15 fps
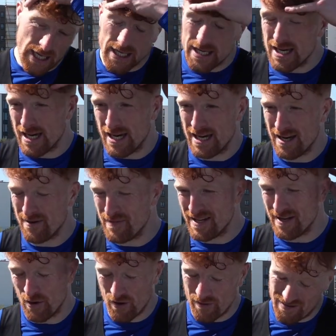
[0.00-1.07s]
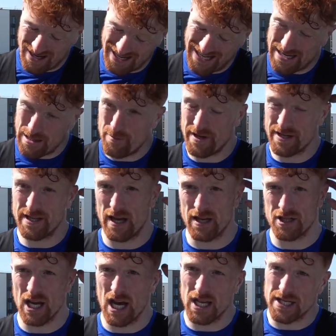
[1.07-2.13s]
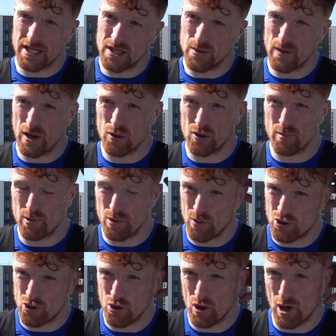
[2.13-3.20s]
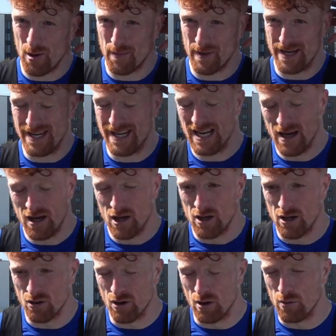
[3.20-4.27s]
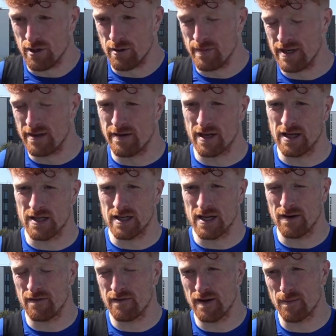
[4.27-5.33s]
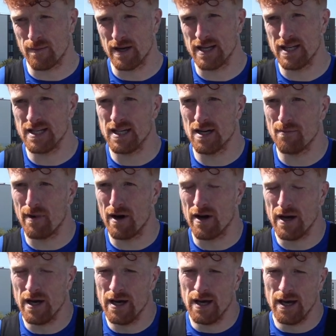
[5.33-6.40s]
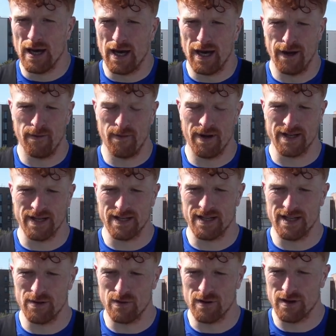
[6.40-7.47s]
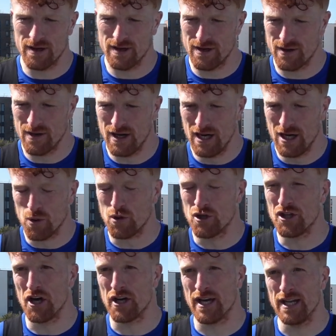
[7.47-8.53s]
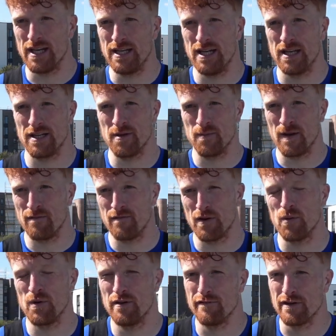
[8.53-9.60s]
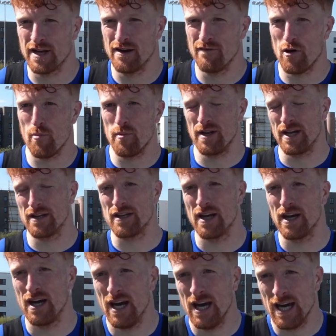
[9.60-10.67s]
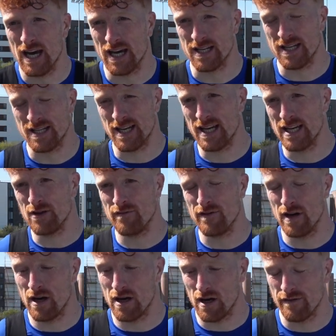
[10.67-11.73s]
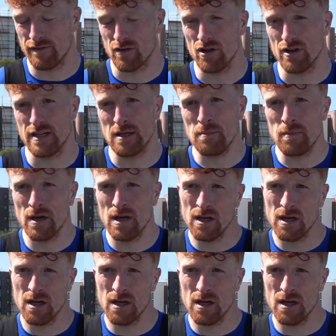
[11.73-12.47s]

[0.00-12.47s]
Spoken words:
Yeah, I mean, I missed that chance as well to put the two up, and you know, it would have made things a fair bit easier, but as I say, we stuck in, and that's the main thing. We never gave up, and that's a sign of a good team.